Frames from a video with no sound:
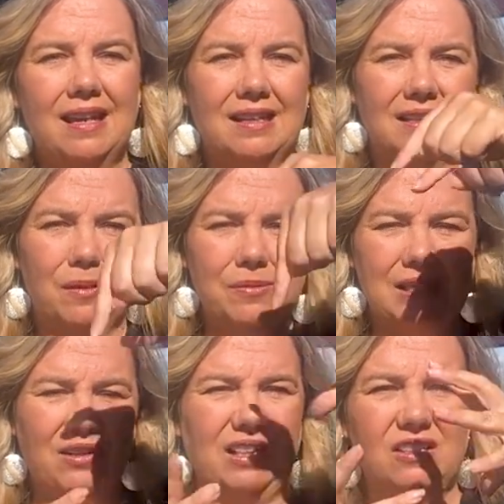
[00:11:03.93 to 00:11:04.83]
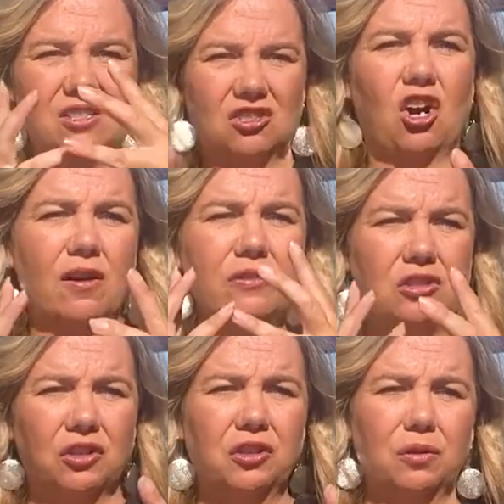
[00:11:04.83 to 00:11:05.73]
and it comes out like a soft
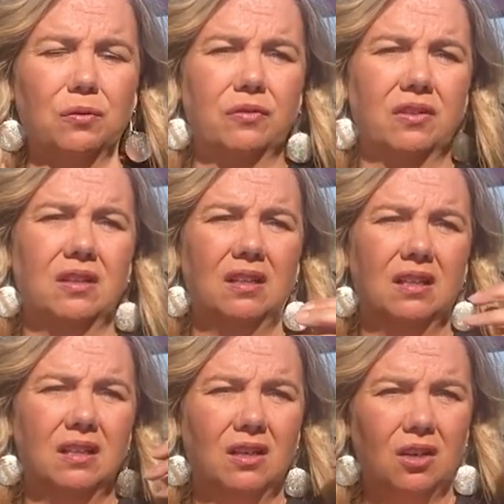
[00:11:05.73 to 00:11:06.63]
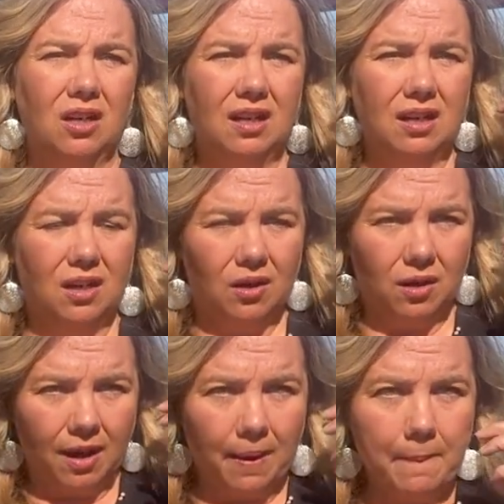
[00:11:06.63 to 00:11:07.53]
serve,
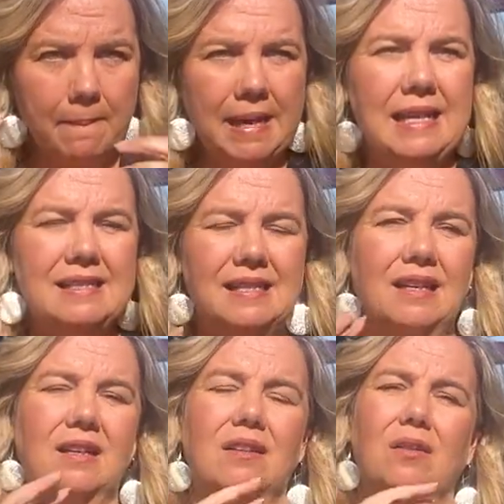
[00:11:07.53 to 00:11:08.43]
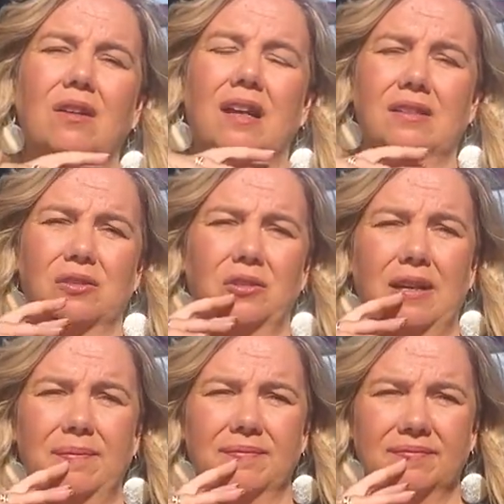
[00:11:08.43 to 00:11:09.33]
amazing ice
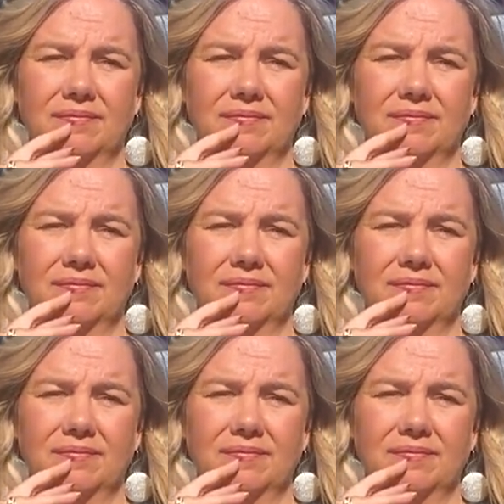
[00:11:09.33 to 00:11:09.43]
cream.